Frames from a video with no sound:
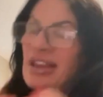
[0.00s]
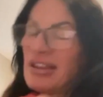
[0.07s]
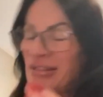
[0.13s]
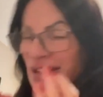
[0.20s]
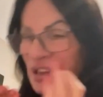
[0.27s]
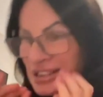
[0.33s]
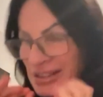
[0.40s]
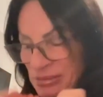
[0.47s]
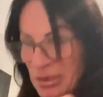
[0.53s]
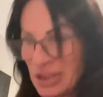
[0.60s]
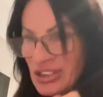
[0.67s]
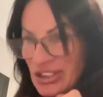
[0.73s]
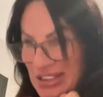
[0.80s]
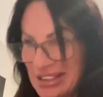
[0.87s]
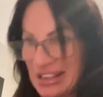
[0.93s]
Now, as
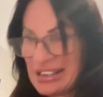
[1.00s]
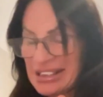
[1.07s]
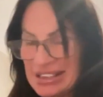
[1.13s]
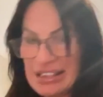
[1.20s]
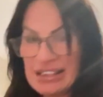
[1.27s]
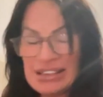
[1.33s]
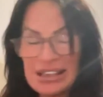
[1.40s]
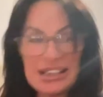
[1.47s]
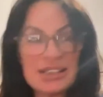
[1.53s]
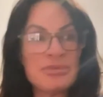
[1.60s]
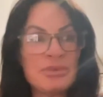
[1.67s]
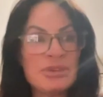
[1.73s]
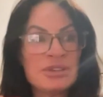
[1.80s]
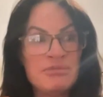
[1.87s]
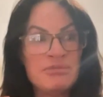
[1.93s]
much as I say this
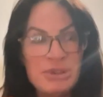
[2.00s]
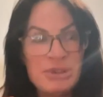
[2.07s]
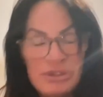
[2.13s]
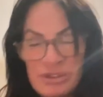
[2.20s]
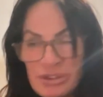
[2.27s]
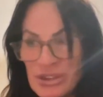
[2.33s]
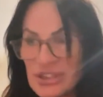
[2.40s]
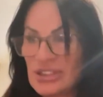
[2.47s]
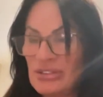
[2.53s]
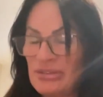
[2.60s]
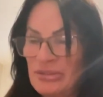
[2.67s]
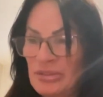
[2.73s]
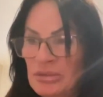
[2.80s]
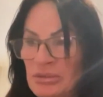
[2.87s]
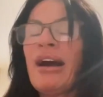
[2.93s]
was
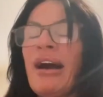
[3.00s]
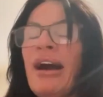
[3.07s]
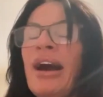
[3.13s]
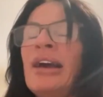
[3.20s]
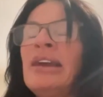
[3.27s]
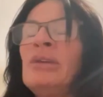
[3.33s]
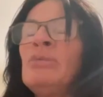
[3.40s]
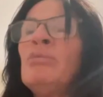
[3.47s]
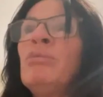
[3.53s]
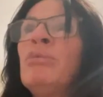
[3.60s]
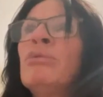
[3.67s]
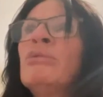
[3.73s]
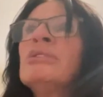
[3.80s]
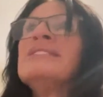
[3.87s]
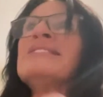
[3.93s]
beautiful, I
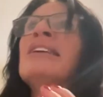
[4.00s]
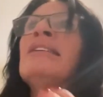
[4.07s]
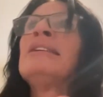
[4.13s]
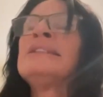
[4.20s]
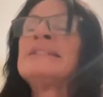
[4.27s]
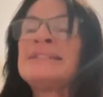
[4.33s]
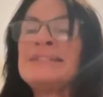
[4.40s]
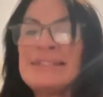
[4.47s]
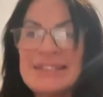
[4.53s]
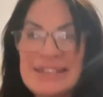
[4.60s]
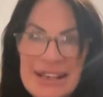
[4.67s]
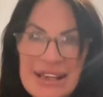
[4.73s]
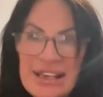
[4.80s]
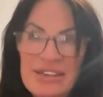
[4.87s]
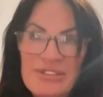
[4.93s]
was
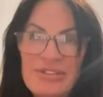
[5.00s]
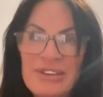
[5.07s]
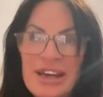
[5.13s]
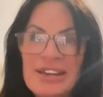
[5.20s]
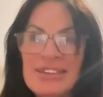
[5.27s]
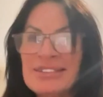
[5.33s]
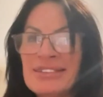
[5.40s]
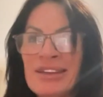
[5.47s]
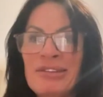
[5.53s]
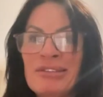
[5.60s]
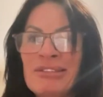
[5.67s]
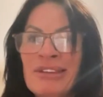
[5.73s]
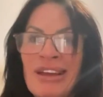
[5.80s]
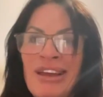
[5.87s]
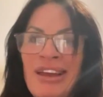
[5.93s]
terrified. Now,
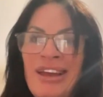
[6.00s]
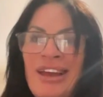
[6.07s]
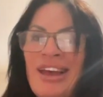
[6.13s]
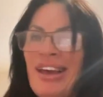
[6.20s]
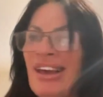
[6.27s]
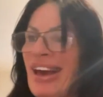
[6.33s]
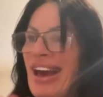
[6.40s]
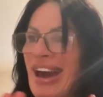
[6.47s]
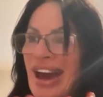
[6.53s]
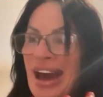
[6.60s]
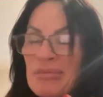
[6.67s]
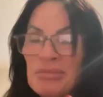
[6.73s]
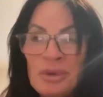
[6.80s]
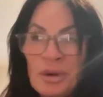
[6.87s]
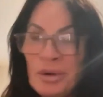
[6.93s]

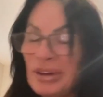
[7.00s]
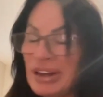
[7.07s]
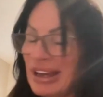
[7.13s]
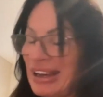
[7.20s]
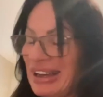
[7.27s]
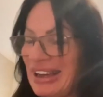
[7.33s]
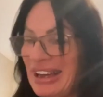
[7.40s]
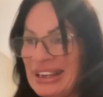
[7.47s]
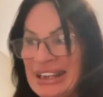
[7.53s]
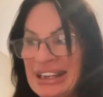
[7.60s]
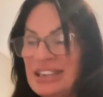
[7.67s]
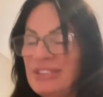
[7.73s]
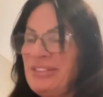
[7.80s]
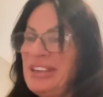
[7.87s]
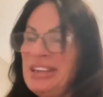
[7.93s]
I'm not an
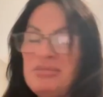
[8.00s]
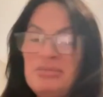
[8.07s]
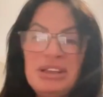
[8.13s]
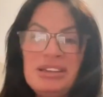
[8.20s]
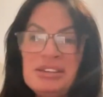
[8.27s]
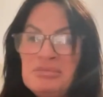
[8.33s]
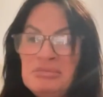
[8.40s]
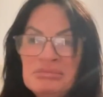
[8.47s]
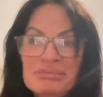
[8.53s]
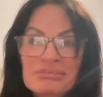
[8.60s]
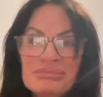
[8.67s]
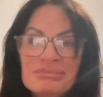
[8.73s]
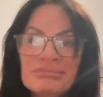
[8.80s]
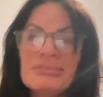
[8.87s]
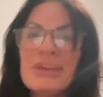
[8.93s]
airy-fairy medium.
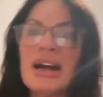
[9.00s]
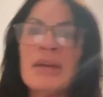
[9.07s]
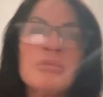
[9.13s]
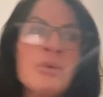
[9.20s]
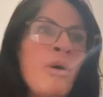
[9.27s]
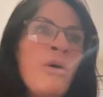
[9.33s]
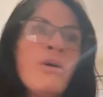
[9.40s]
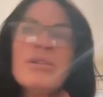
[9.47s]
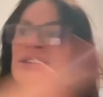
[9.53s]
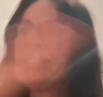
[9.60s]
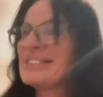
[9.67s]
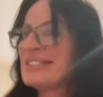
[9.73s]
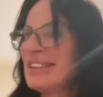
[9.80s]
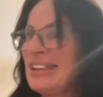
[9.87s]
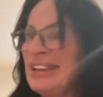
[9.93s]
I'm
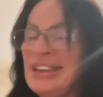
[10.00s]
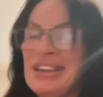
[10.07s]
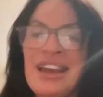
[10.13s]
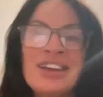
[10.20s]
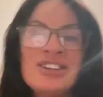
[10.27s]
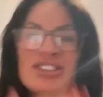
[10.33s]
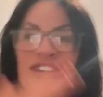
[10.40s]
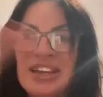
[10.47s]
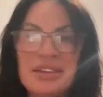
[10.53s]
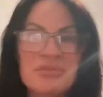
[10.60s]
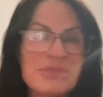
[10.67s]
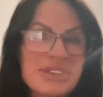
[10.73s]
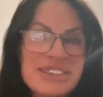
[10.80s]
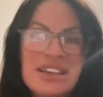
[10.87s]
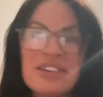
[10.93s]
constantly
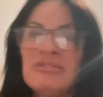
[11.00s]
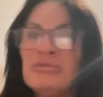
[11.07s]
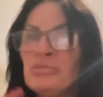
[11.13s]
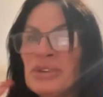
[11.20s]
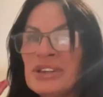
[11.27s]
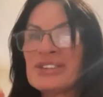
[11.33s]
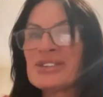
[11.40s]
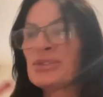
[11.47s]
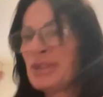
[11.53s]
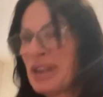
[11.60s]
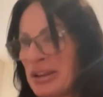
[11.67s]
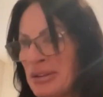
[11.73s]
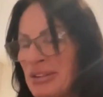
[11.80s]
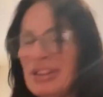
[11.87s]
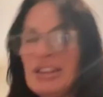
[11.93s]
educating myself on what goes
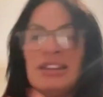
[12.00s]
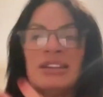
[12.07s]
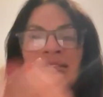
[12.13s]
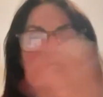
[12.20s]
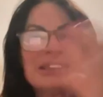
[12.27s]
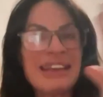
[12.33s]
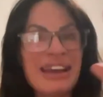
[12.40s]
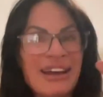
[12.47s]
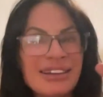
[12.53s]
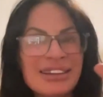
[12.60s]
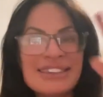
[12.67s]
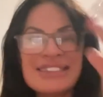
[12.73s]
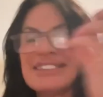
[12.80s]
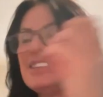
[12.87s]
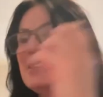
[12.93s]
on out there and
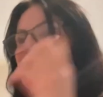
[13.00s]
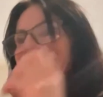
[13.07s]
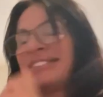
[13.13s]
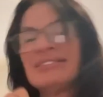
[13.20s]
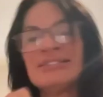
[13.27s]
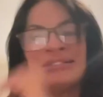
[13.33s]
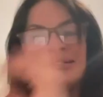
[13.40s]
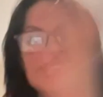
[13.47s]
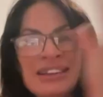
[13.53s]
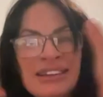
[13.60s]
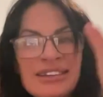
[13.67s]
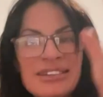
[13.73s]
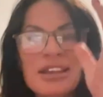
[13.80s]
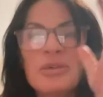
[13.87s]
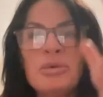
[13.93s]
galaxies and
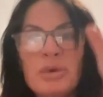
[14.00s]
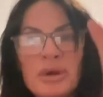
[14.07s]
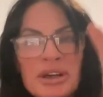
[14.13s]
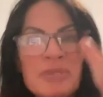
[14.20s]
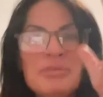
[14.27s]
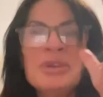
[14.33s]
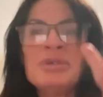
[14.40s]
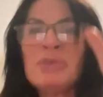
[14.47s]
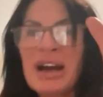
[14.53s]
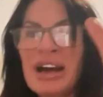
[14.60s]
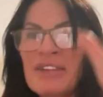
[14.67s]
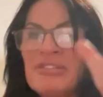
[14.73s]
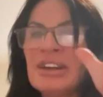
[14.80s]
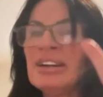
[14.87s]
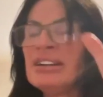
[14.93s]
the quantum and
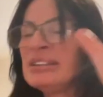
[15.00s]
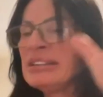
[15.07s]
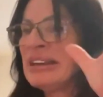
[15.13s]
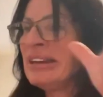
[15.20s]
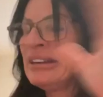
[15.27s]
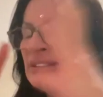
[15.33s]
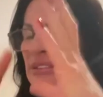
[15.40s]
whatever.